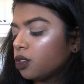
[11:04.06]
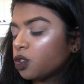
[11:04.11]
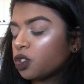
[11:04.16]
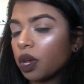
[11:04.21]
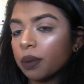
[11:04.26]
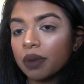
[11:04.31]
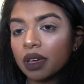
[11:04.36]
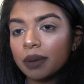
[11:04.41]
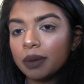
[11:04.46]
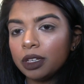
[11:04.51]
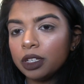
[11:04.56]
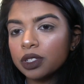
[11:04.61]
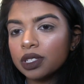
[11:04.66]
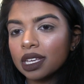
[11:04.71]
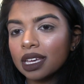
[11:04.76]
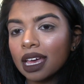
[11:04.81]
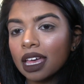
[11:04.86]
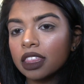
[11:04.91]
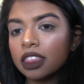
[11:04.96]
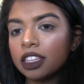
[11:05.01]
I'm gonna be
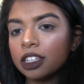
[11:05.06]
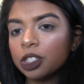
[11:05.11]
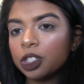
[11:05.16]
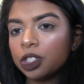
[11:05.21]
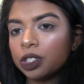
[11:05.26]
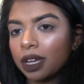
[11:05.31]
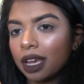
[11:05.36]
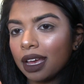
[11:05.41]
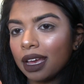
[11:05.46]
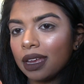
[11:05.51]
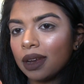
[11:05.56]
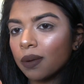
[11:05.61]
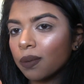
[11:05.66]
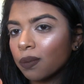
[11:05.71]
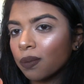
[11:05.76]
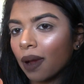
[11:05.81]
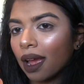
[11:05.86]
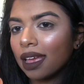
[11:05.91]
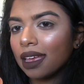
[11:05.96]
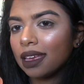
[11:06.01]
using this shade
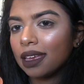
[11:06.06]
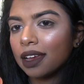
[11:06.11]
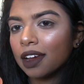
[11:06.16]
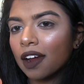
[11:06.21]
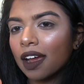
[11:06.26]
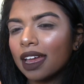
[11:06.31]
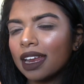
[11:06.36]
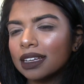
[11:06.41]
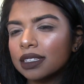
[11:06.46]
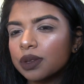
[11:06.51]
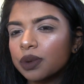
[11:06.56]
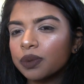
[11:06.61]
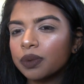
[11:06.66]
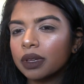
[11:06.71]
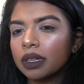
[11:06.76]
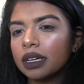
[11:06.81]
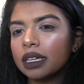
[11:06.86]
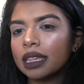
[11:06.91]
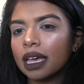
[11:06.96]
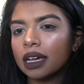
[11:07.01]
right here. It isn't
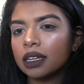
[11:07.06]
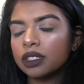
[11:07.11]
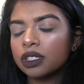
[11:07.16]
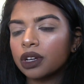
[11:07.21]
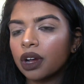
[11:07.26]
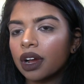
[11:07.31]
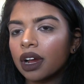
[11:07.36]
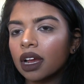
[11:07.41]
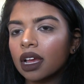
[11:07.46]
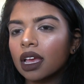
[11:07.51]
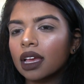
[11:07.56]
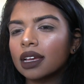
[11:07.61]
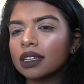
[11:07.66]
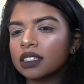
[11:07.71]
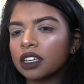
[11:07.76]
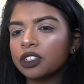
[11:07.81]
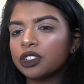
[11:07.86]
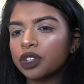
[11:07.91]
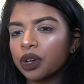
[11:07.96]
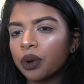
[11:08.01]
really that dark
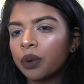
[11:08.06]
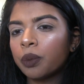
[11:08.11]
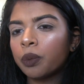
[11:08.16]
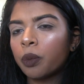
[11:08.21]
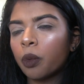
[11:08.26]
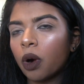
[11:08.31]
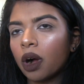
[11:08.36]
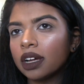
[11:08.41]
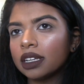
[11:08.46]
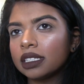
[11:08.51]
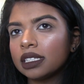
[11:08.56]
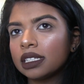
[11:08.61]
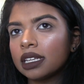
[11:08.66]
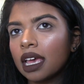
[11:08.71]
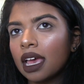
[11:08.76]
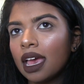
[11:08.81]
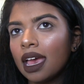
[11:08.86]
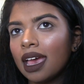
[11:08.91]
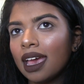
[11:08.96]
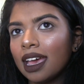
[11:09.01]
because I don't want
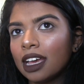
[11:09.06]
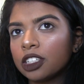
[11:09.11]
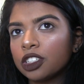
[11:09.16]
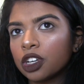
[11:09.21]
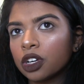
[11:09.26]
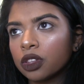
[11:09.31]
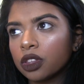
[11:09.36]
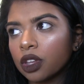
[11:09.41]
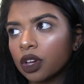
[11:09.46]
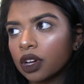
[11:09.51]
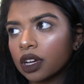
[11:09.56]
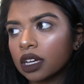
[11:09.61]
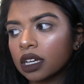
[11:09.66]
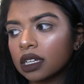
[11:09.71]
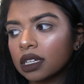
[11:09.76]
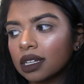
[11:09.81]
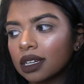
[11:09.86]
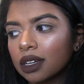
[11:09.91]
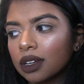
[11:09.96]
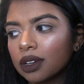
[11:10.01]
it to
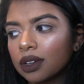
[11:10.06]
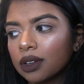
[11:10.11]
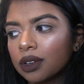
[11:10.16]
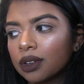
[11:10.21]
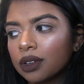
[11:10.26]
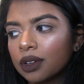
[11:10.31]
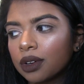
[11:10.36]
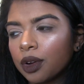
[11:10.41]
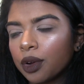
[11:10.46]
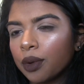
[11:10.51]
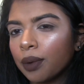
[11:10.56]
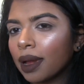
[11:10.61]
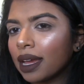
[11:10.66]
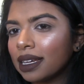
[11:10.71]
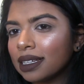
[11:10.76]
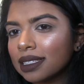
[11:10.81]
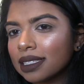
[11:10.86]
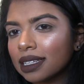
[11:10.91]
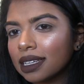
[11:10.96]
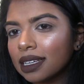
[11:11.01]
look
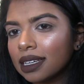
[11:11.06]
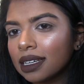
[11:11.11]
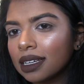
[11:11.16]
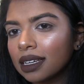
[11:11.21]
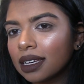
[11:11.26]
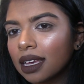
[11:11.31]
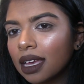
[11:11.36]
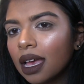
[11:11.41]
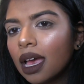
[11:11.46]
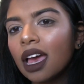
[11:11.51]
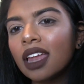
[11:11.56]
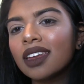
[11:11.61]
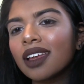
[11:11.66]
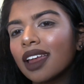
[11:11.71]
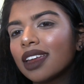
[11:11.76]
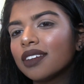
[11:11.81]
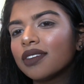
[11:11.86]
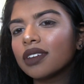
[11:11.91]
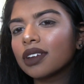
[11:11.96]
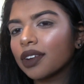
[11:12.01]
crazy.
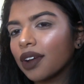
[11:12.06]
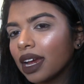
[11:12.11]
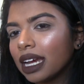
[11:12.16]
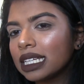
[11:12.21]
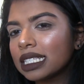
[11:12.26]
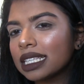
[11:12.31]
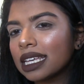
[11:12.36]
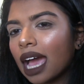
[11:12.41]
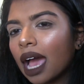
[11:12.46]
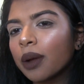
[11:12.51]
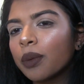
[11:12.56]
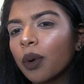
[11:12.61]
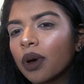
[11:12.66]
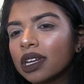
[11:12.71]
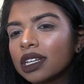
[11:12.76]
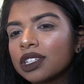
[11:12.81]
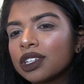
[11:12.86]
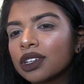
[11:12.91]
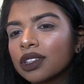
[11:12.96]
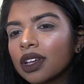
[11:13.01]
Not even crazy, I
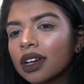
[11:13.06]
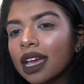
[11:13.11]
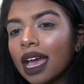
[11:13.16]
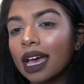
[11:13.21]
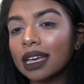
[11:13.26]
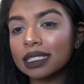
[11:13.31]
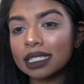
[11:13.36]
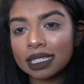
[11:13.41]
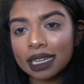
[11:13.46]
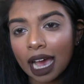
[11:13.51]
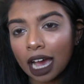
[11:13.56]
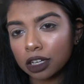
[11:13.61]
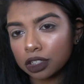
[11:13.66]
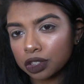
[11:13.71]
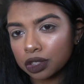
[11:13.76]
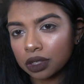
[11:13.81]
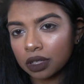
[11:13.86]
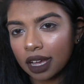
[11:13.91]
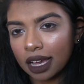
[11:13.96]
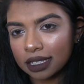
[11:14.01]
want it to look as
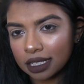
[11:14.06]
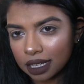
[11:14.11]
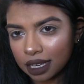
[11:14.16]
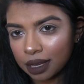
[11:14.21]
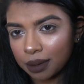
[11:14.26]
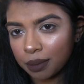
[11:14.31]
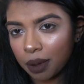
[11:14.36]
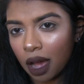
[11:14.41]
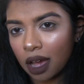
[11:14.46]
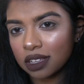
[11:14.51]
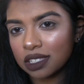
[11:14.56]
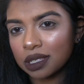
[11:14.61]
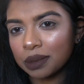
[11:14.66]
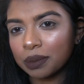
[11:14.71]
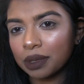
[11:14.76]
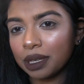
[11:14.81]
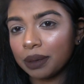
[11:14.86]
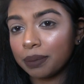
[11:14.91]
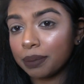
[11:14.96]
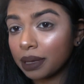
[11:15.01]
natural as it can
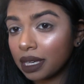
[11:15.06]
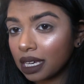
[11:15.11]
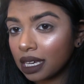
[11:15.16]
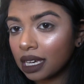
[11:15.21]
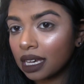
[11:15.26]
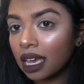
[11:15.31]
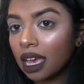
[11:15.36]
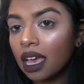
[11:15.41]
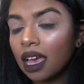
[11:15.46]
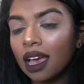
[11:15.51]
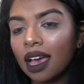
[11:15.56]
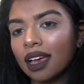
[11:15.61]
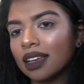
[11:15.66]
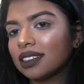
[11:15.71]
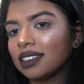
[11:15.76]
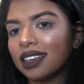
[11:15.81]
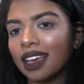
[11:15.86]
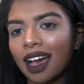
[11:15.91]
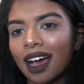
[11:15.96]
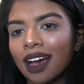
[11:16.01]
possibly be.
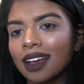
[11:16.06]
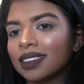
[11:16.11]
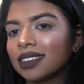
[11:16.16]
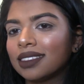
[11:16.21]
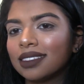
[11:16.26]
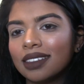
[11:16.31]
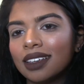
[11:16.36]
Yeah,